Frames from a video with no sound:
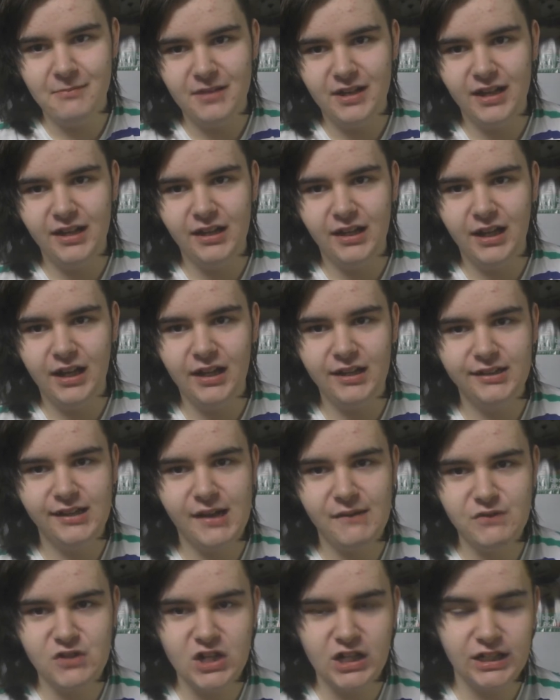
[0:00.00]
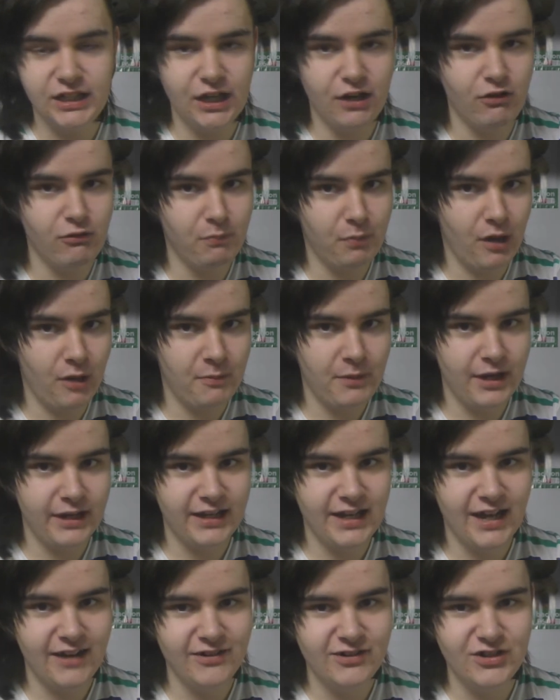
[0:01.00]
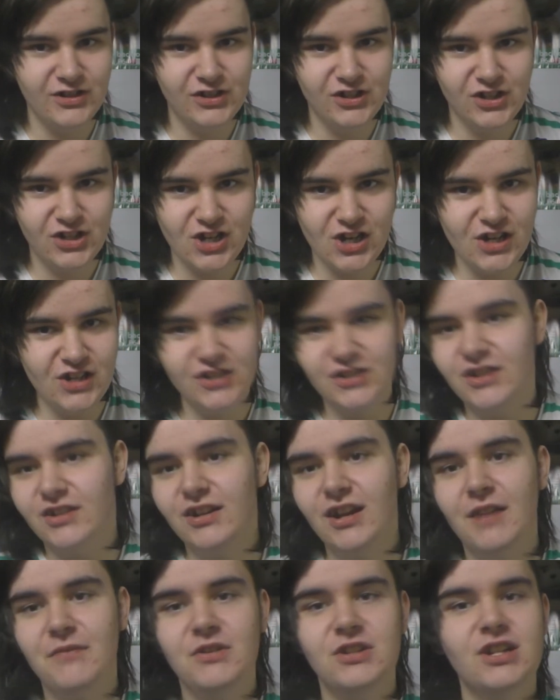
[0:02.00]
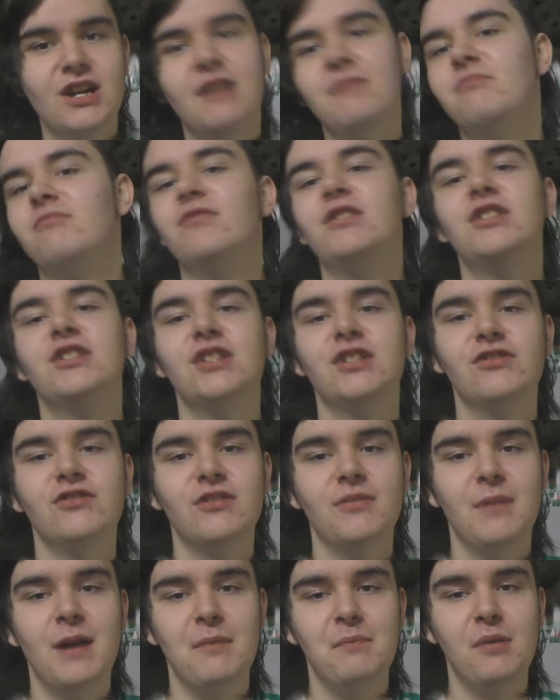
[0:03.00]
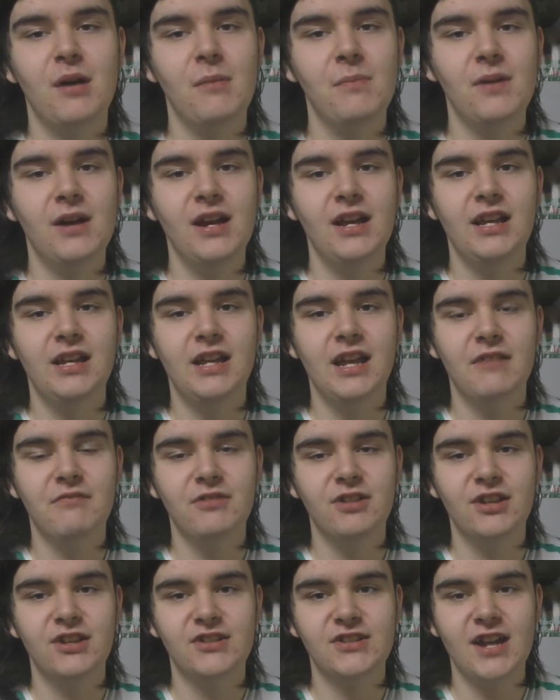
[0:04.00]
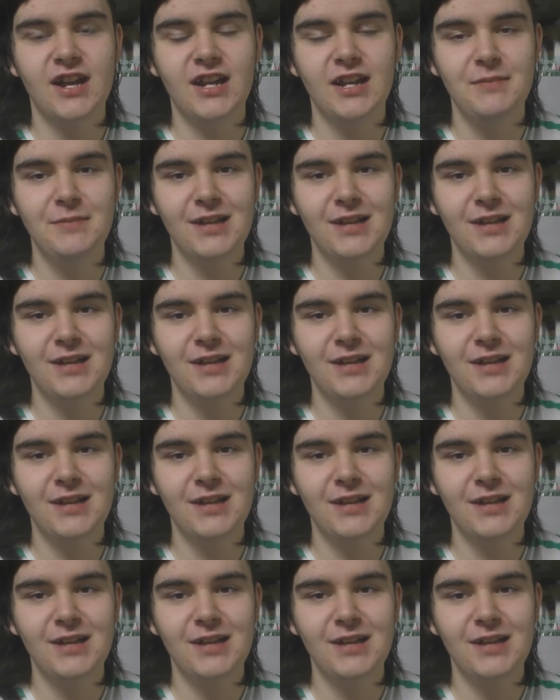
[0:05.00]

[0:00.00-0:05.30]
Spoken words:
He loves like the old Popeye cartoons and shit, so every time we used to talk about Popeye, he'd get really excited.